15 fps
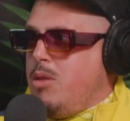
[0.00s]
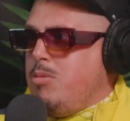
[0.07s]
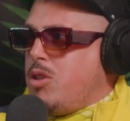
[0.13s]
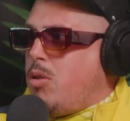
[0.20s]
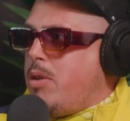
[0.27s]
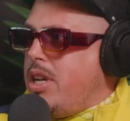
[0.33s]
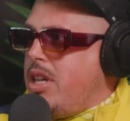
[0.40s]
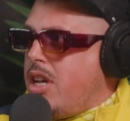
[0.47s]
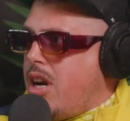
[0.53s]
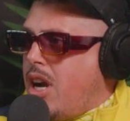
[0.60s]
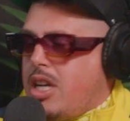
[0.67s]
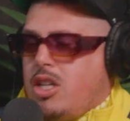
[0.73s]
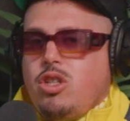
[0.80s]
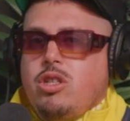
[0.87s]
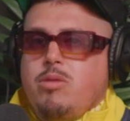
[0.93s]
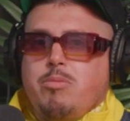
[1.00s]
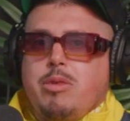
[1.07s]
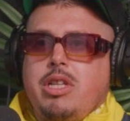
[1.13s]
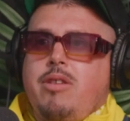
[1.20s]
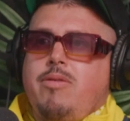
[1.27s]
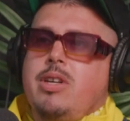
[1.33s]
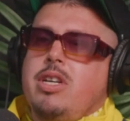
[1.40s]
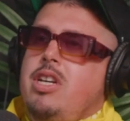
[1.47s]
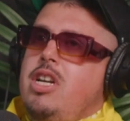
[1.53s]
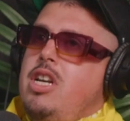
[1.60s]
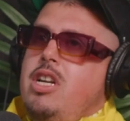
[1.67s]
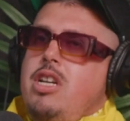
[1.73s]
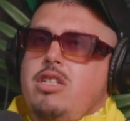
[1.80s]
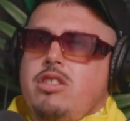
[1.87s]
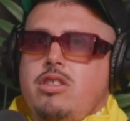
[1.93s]
He was already there. I couldn't believe it.
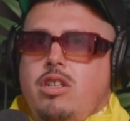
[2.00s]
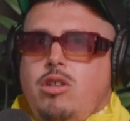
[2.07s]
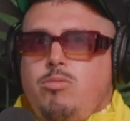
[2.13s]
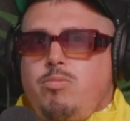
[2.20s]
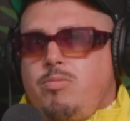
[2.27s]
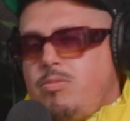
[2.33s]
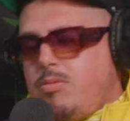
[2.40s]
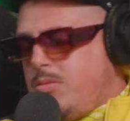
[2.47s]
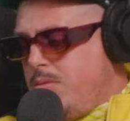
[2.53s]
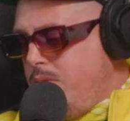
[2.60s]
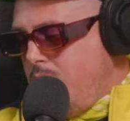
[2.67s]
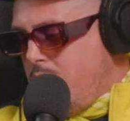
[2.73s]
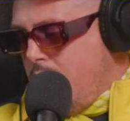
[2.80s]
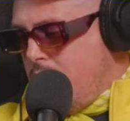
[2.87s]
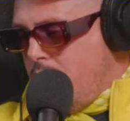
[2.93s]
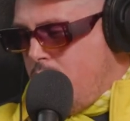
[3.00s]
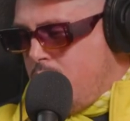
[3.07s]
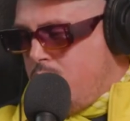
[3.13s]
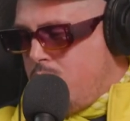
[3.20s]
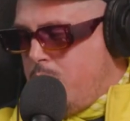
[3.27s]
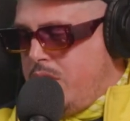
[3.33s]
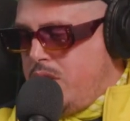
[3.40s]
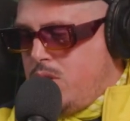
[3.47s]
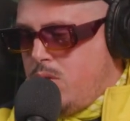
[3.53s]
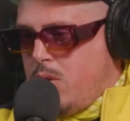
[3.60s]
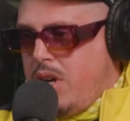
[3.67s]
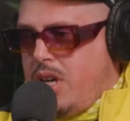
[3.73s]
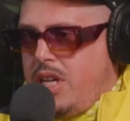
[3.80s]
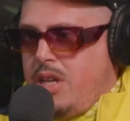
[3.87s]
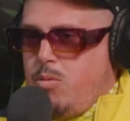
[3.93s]
So long story
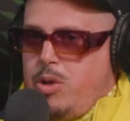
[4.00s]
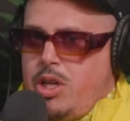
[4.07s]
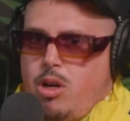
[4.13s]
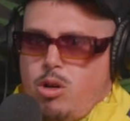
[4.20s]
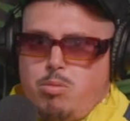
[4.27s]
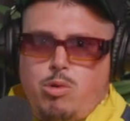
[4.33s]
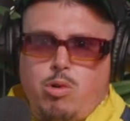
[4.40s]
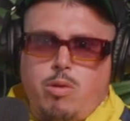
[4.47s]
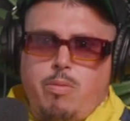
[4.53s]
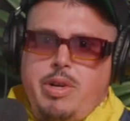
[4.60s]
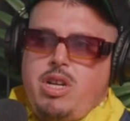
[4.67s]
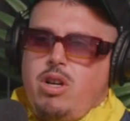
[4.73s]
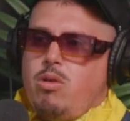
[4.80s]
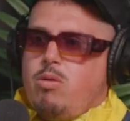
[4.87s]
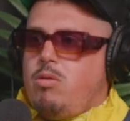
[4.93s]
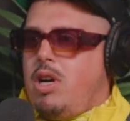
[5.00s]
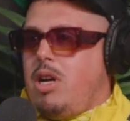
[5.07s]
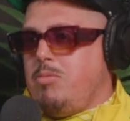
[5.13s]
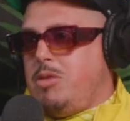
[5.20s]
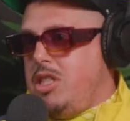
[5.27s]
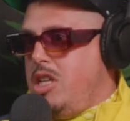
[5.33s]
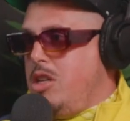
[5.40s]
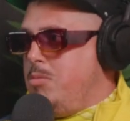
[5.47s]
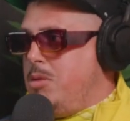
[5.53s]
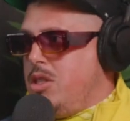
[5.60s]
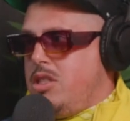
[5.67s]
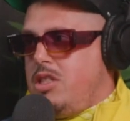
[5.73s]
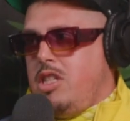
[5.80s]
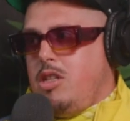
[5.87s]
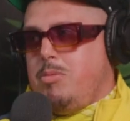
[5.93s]
short, we go to Puerto Rico. I'm seeing him on
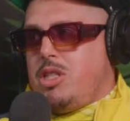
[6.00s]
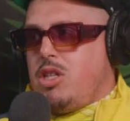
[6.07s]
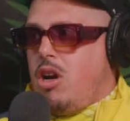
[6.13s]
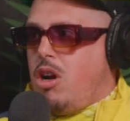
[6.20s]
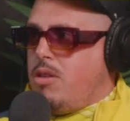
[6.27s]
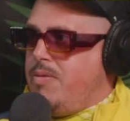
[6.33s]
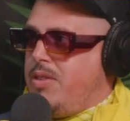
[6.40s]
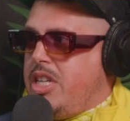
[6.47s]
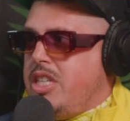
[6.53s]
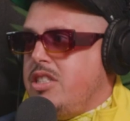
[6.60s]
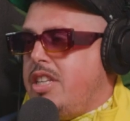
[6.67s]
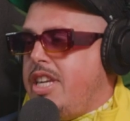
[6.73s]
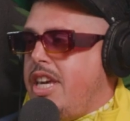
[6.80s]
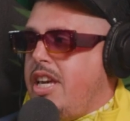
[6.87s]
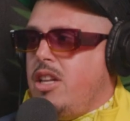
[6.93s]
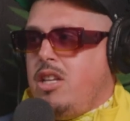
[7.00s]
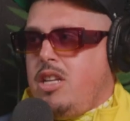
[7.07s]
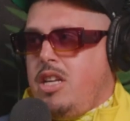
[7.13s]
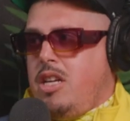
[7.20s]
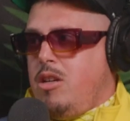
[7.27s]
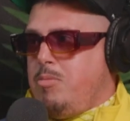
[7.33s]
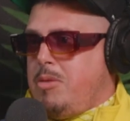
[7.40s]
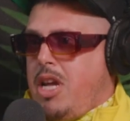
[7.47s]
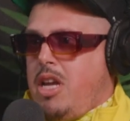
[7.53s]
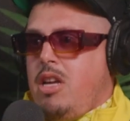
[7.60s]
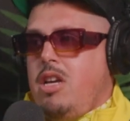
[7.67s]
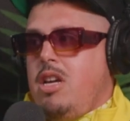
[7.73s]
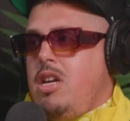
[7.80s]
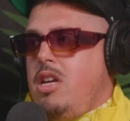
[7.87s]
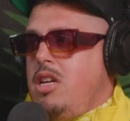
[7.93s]
the cinematography. He's killing it. I'm like,
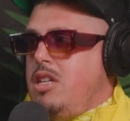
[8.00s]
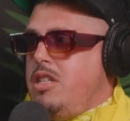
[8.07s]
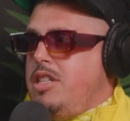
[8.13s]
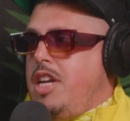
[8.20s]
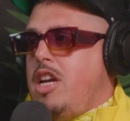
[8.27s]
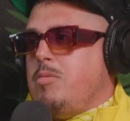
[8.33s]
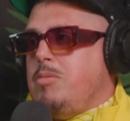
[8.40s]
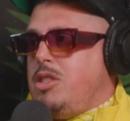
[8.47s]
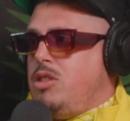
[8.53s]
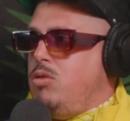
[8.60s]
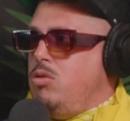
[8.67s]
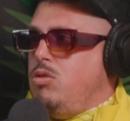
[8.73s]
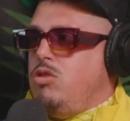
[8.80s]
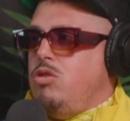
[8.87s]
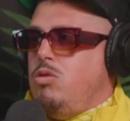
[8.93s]
damn, this dude's